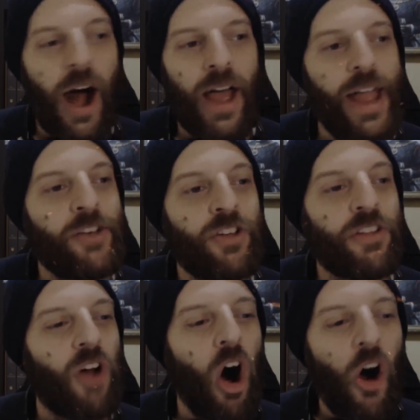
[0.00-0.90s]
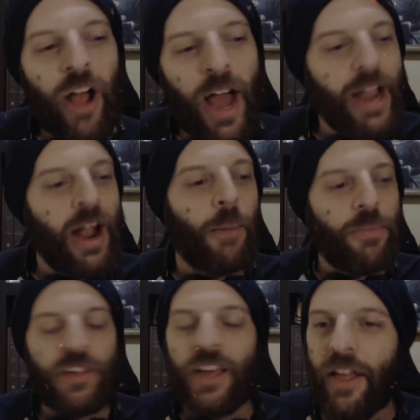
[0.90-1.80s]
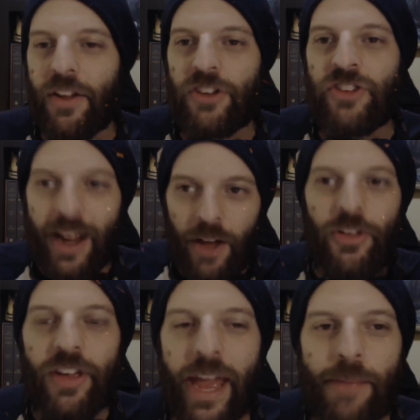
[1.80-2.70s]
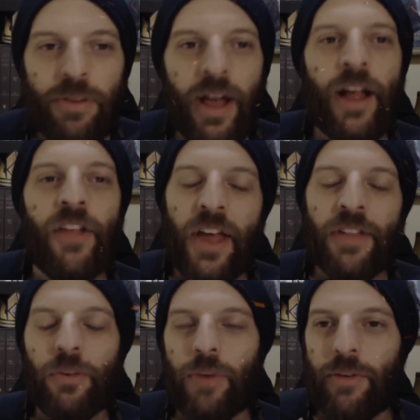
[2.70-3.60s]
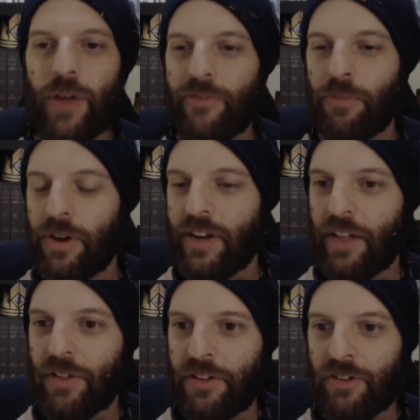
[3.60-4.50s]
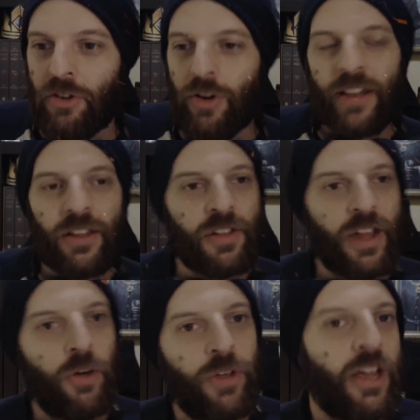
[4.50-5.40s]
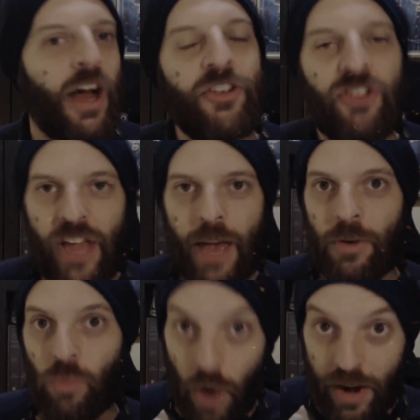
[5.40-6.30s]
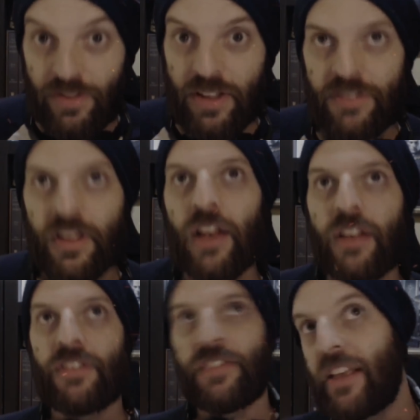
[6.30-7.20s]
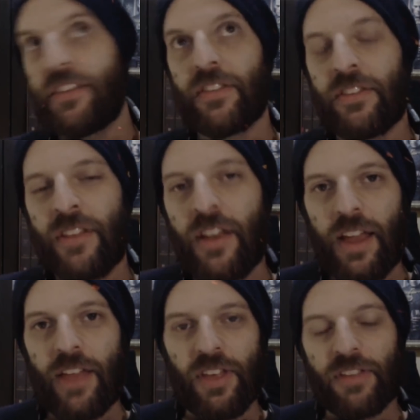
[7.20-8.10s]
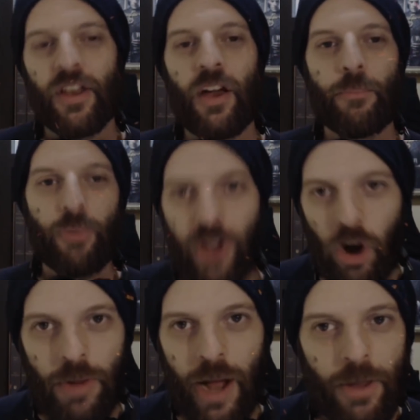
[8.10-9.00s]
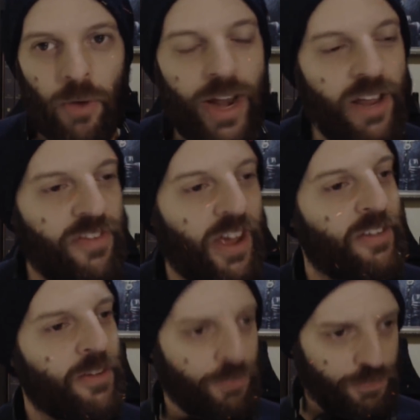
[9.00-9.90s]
It just all kind of comes together. Check out the gameplay. Thanks to Red Rain for putting together such a great list. I know he got GM in one of these seasons in this pre-homecoming waiting phase.